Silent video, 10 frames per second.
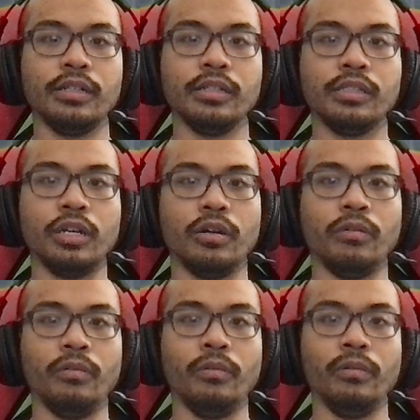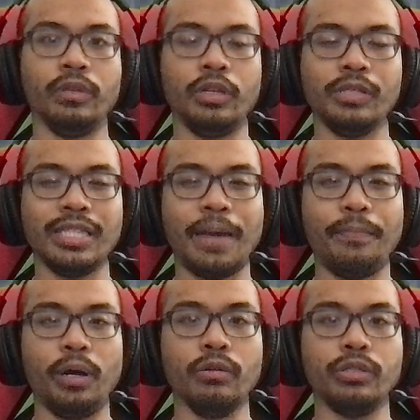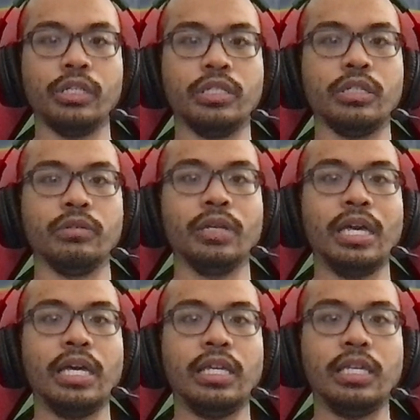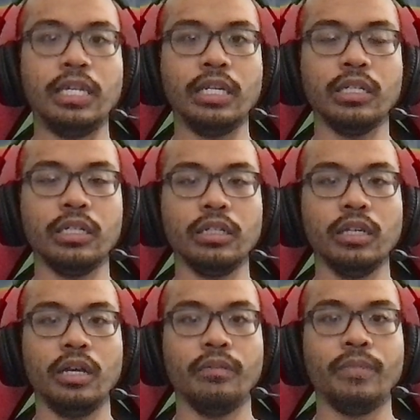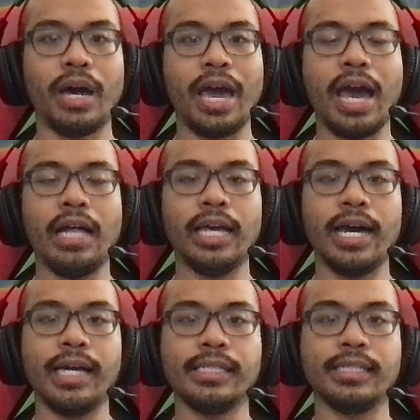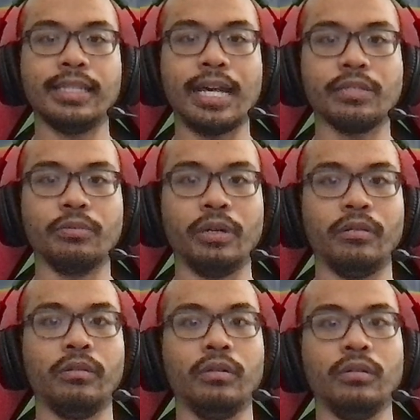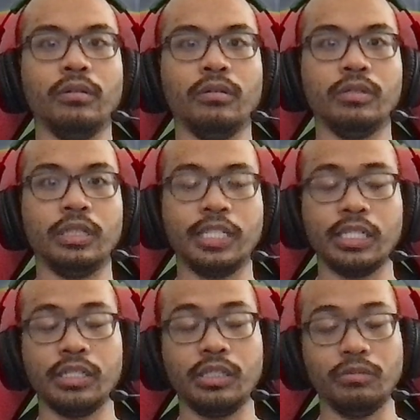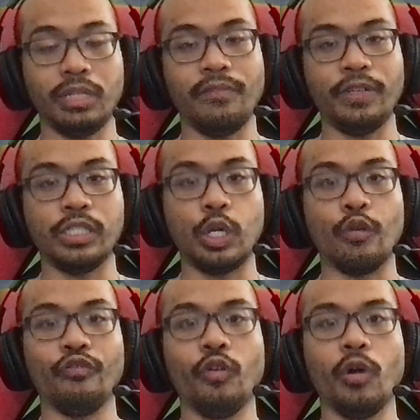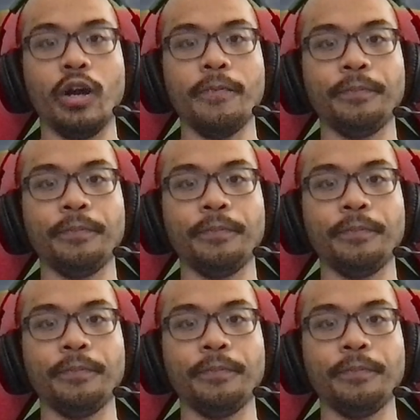So using that potion to heal my allies, that's what Signasuit Leaf is there for.